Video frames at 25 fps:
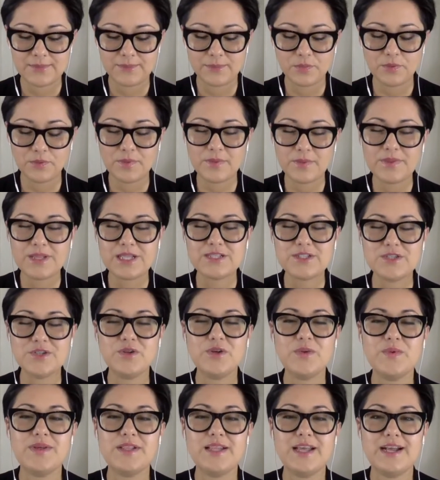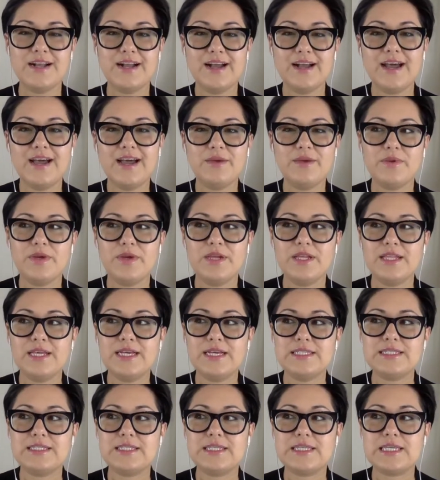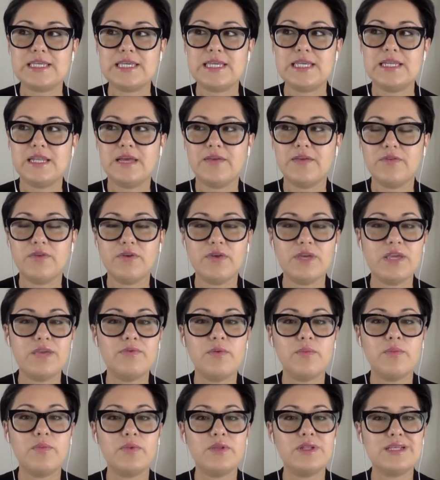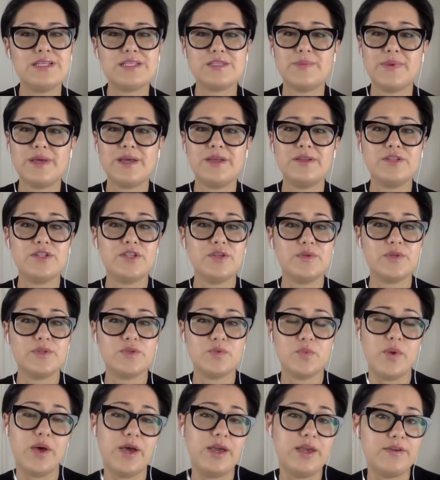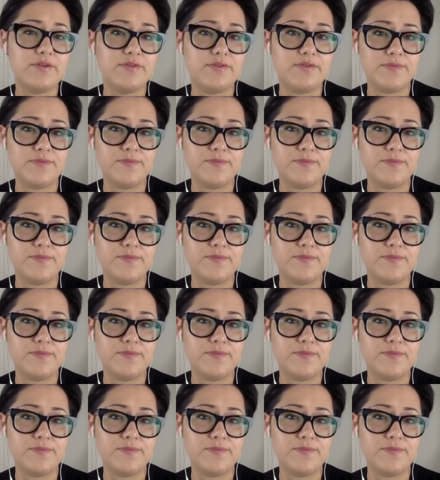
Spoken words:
Remember that story where that guy realized he never even really smiled to his wife?